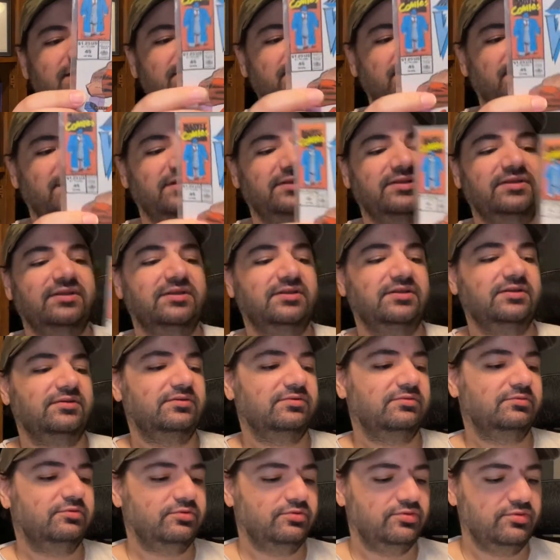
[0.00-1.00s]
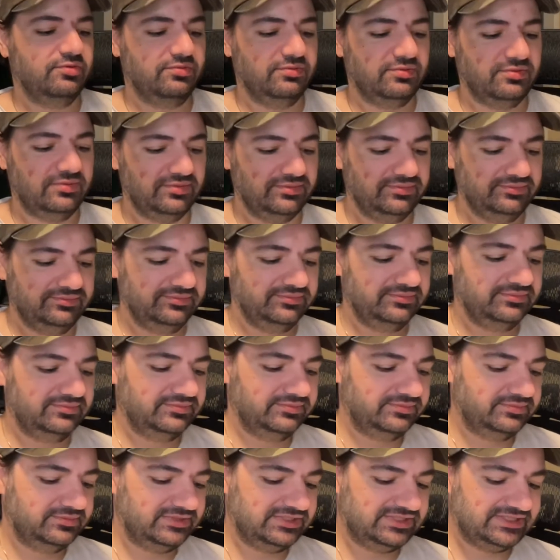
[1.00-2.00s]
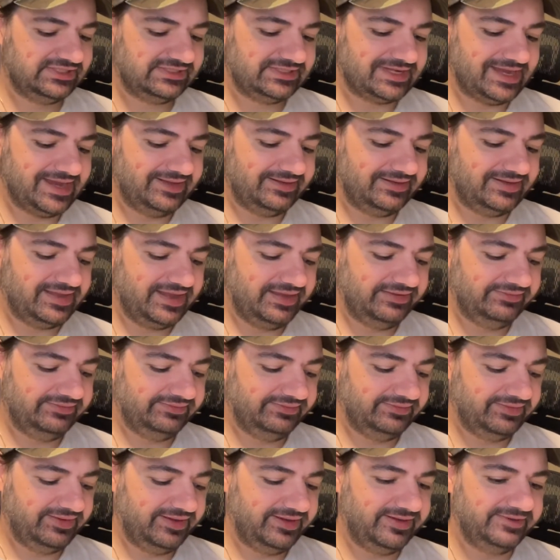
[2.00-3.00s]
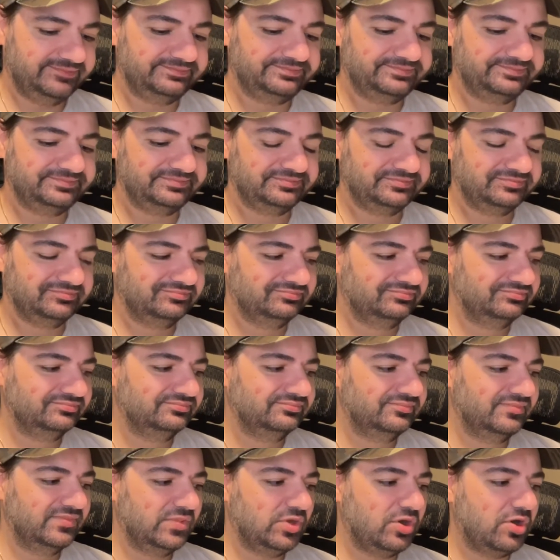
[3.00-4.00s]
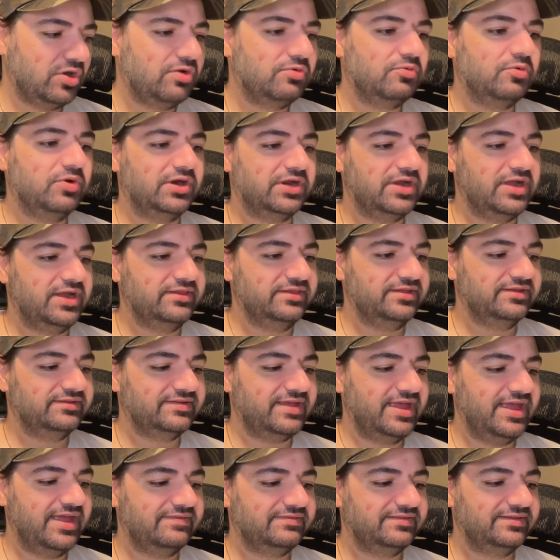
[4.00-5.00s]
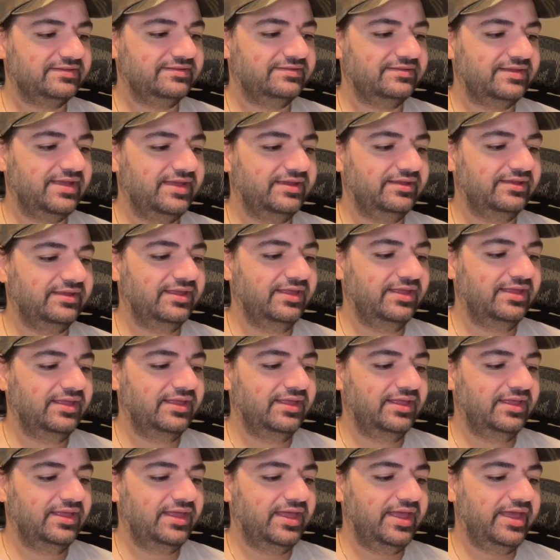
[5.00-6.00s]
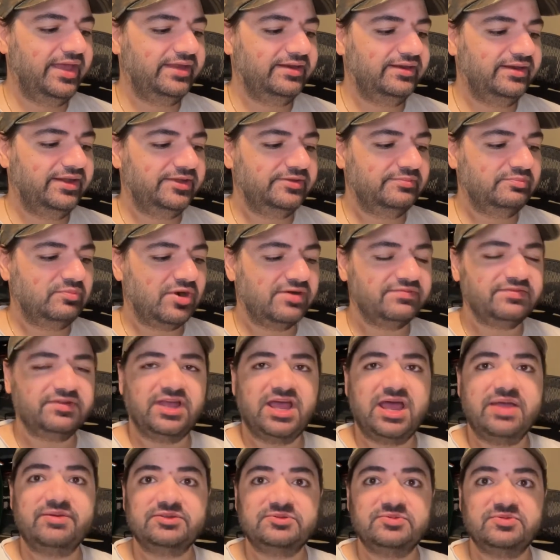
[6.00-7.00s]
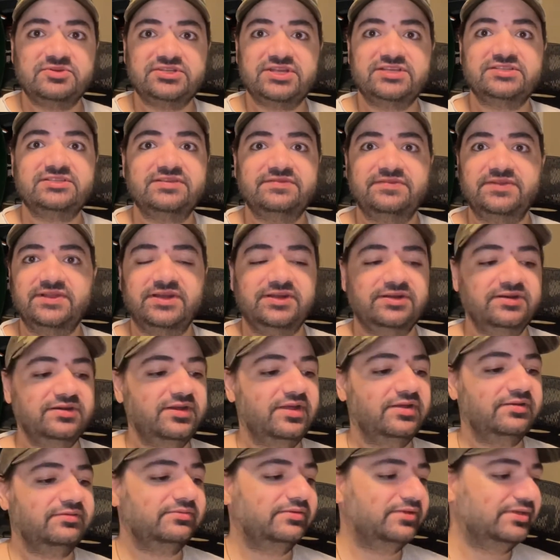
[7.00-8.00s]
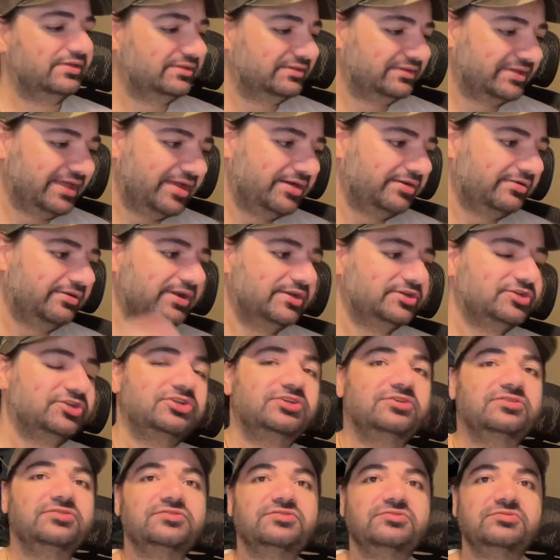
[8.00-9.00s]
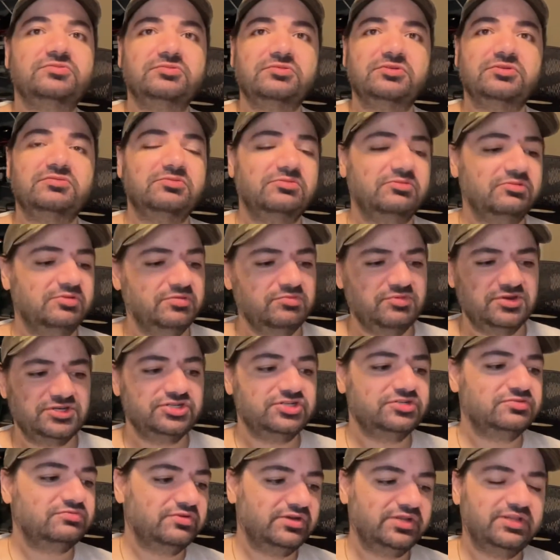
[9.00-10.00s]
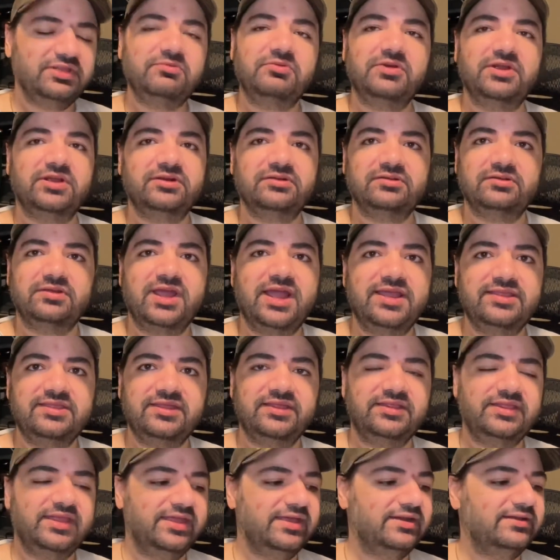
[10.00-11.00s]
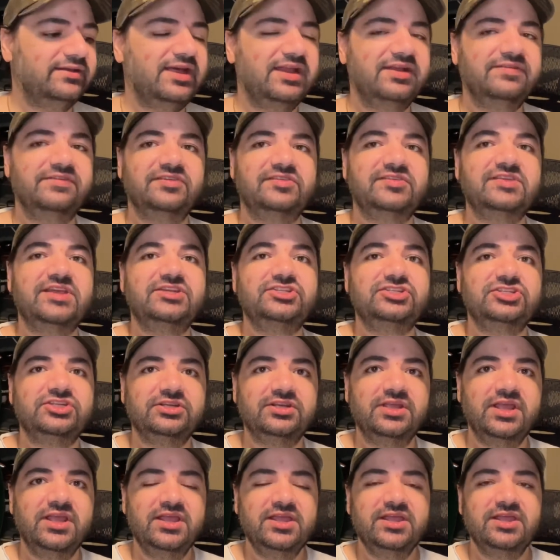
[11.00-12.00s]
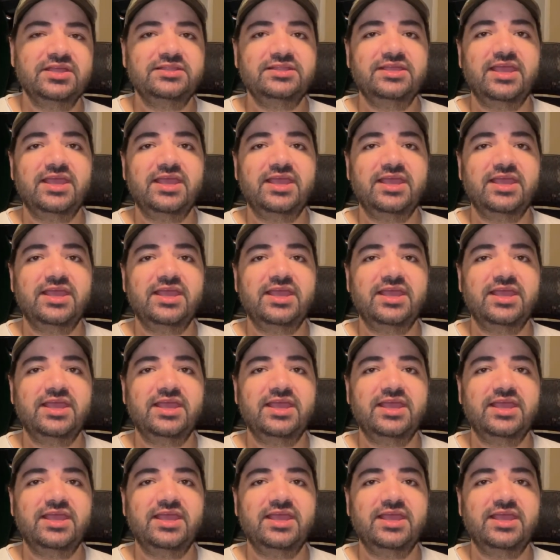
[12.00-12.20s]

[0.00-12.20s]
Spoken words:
a cool, stylized artwork on this, I have to say. And Marvel Comics Presents, if you didn't know, later issues, which is really where I think they get a lot of attention. You